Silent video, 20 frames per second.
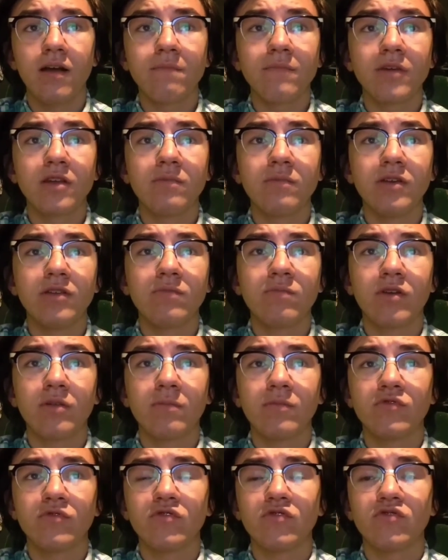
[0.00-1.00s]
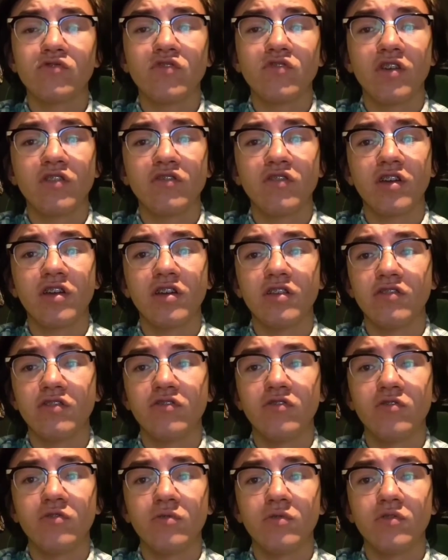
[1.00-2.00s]
I'm going to be pretty much just changing it
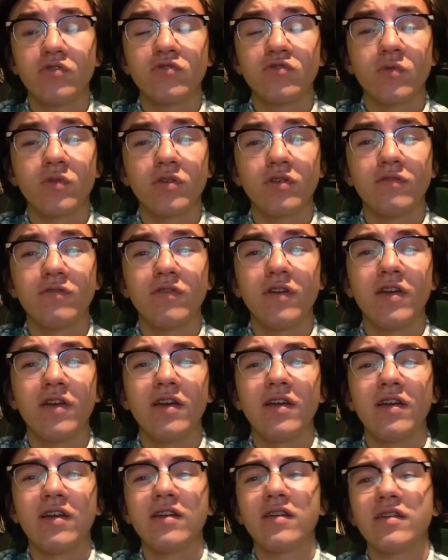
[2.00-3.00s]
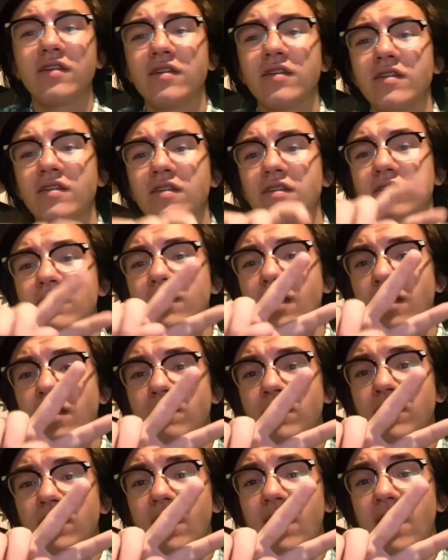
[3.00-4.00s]
into a sort of
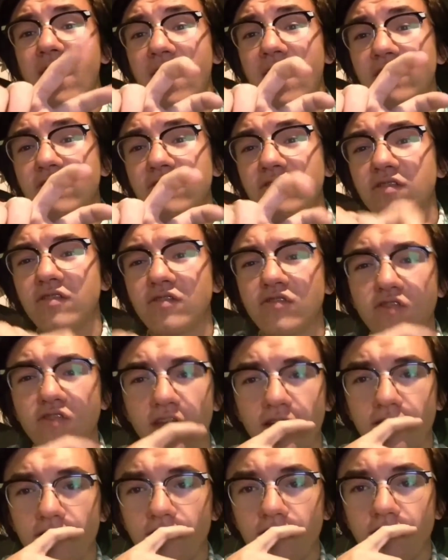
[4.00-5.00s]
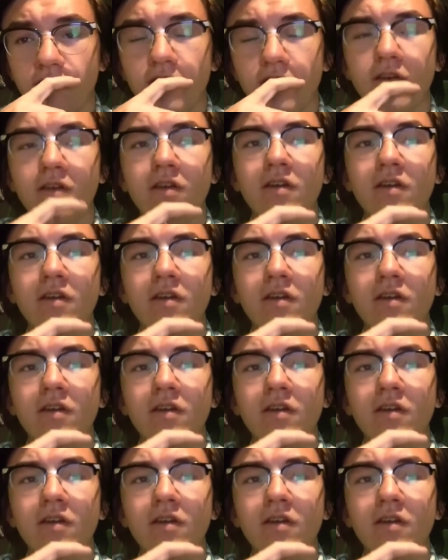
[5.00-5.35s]
gaming-esque channel.